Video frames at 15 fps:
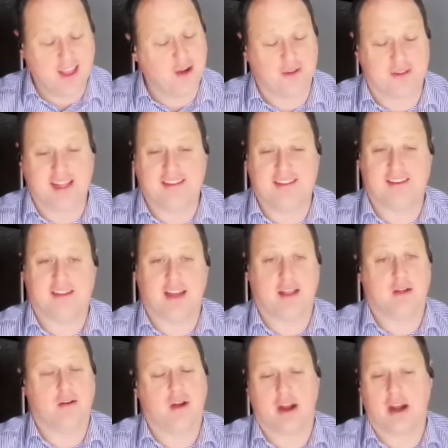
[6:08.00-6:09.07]
Yeah, look, that's
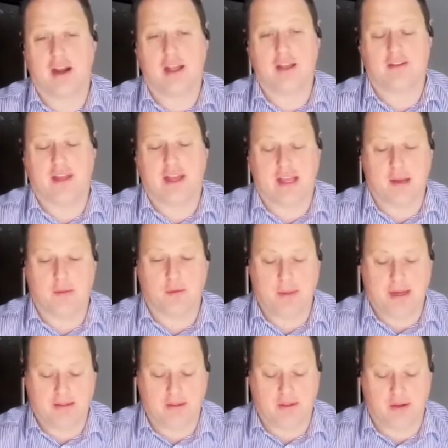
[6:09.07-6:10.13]
exactly right. And I guess that comes
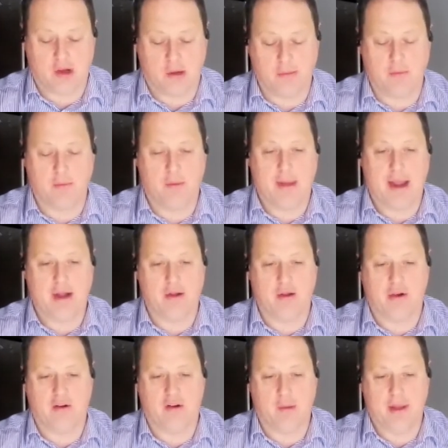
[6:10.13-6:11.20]
back to the comment we made
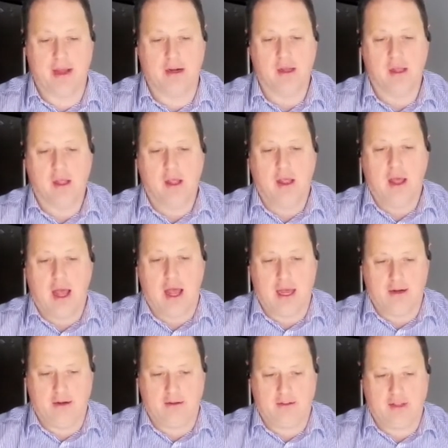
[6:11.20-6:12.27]
earlier about
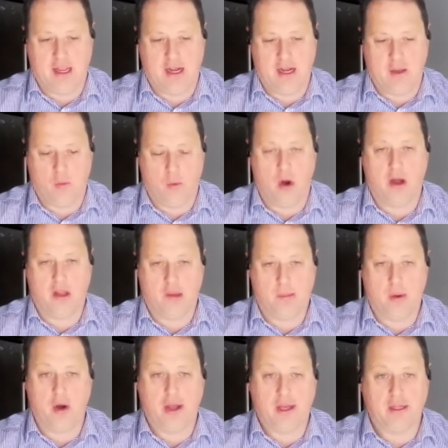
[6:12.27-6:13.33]
understanding why you're
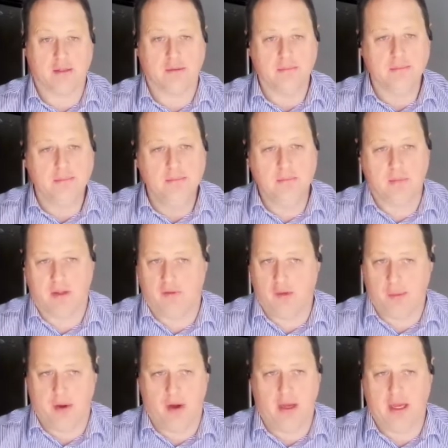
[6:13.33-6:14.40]
buying it. If you're
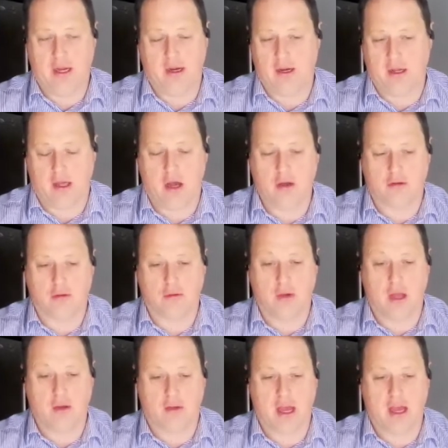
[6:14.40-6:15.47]
buying it in a coastal
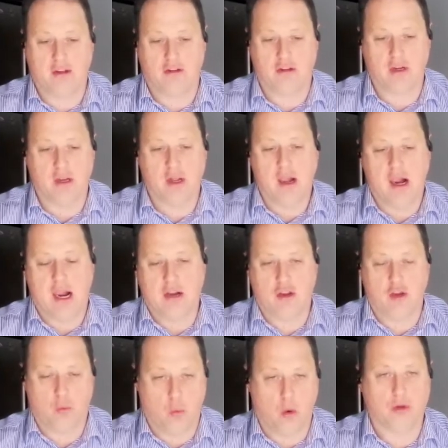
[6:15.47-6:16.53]
location and
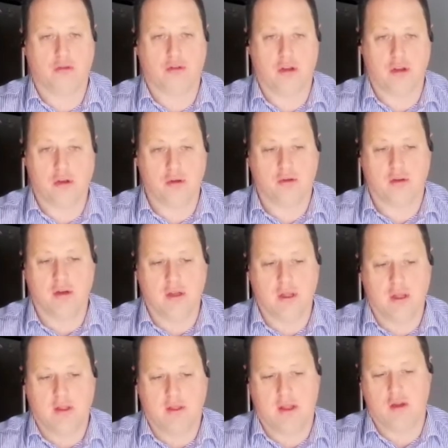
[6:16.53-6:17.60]
you want to use it,
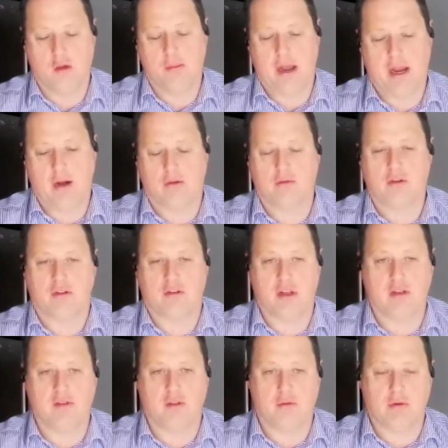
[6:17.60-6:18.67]
then you may not
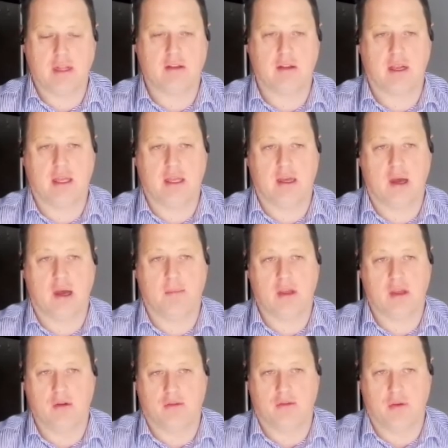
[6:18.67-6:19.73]
receive the rental income
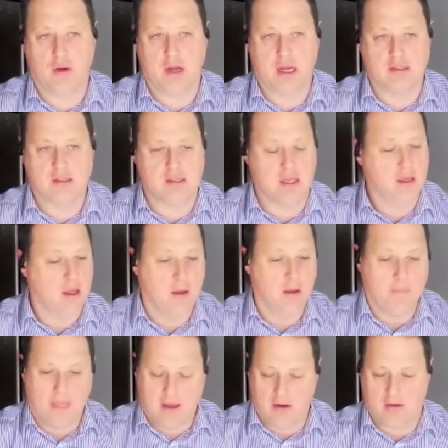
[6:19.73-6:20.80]
that you're forecasting.
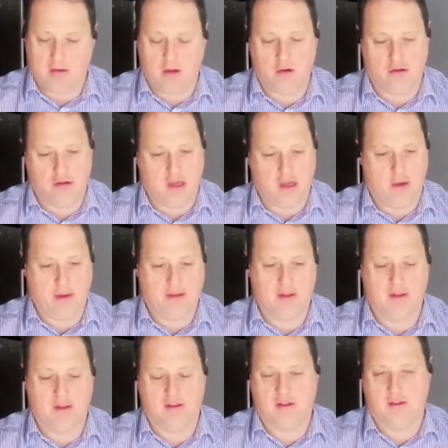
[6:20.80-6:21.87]
And as long as you go into
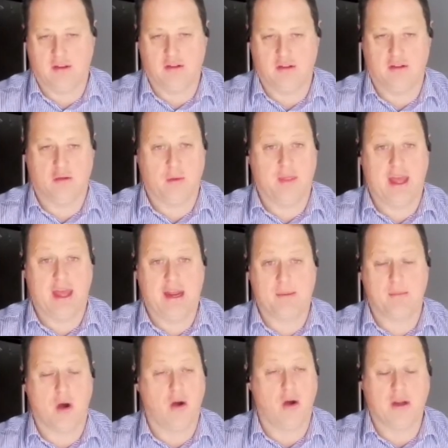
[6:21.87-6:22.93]
these decisions with that
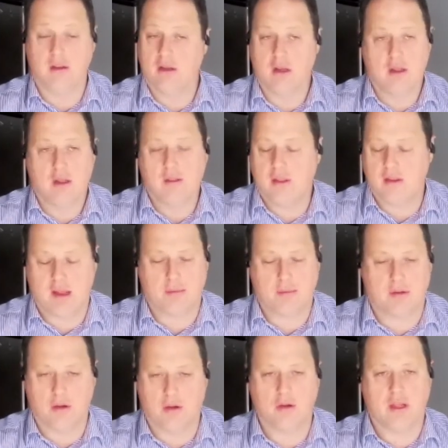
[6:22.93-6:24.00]
in mind, there's
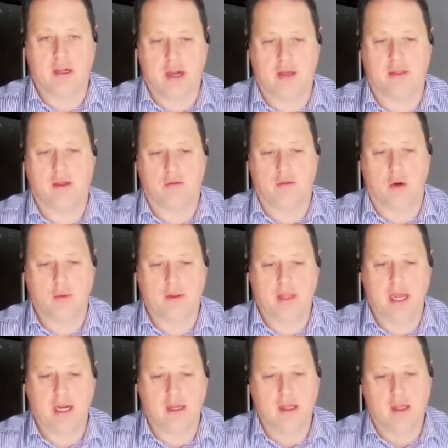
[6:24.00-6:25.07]
absolutely nothing wrong with
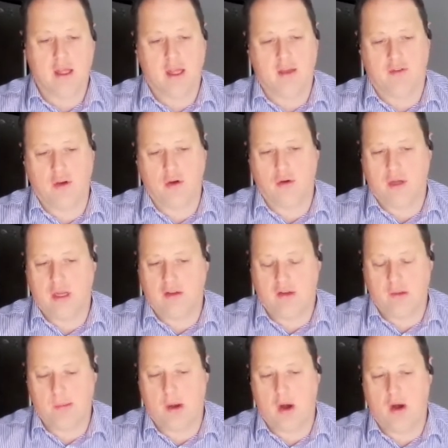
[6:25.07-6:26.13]
that. If you're looking to
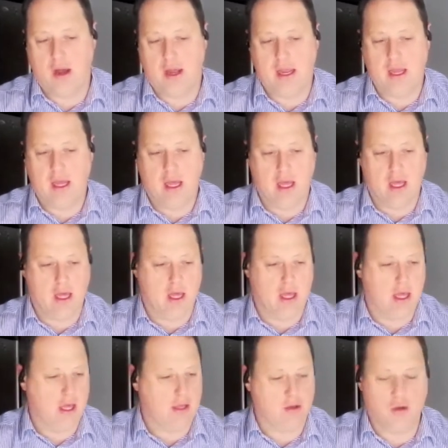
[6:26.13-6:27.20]
buy
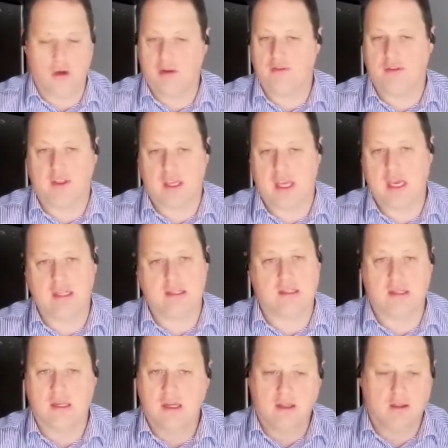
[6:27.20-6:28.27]
a unit for the
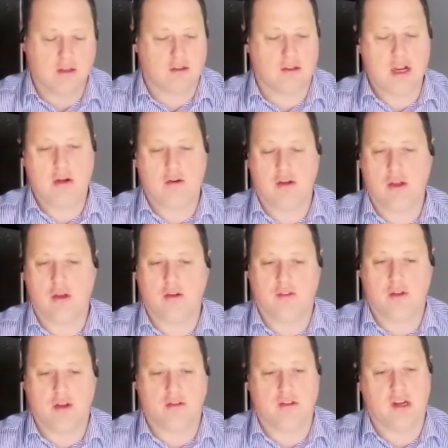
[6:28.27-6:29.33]
kids that's near a
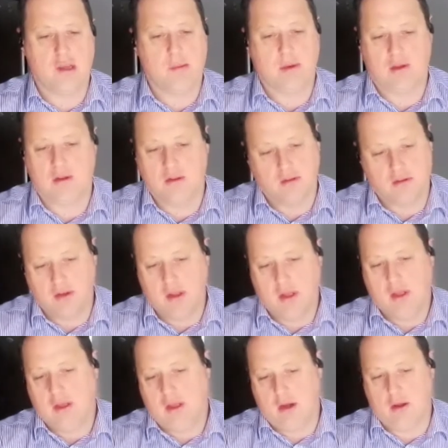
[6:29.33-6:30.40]
university because
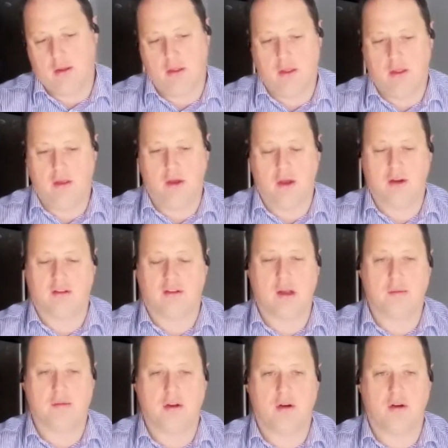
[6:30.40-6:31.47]
you're going to
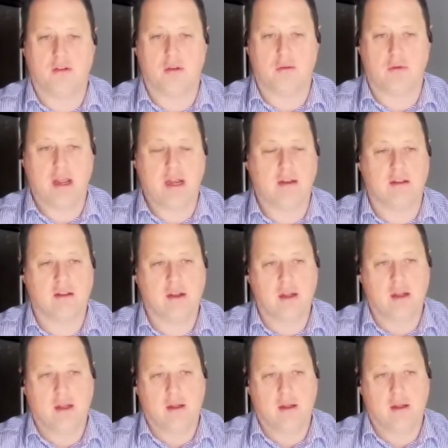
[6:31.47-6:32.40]
subsidise the rent